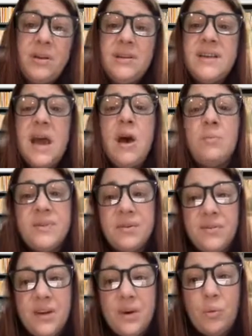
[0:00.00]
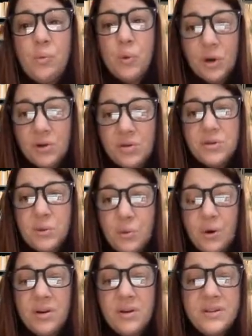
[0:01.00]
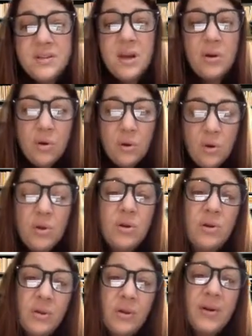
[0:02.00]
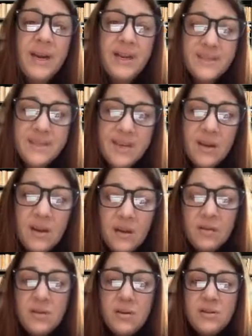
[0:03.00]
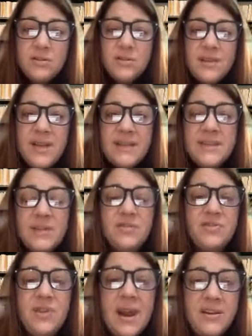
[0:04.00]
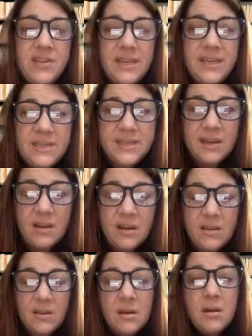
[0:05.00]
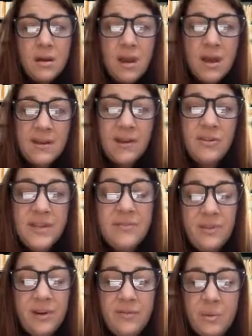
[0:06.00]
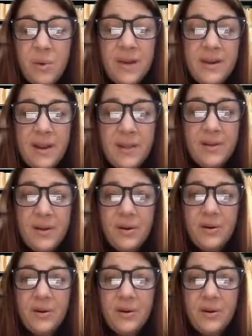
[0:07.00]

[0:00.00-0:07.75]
help the reader work towards a goal or learning a skill. So that's how a strategy and skill are different from one another.